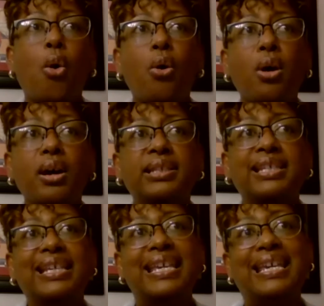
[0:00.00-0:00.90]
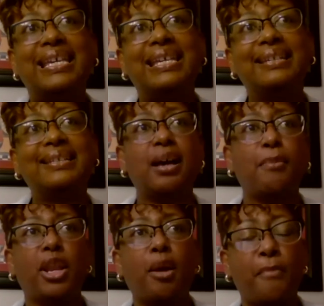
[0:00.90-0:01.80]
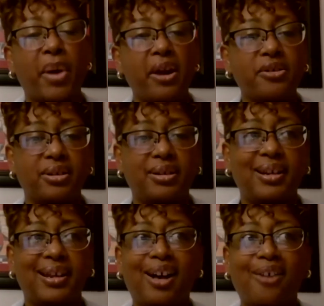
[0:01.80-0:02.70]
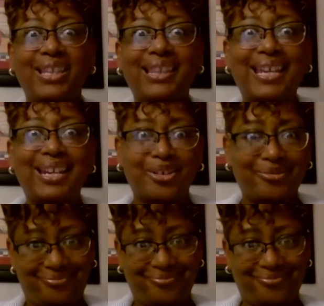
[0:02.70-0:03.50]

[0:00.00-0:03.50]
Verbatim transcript: or to ease some of the burden of the leader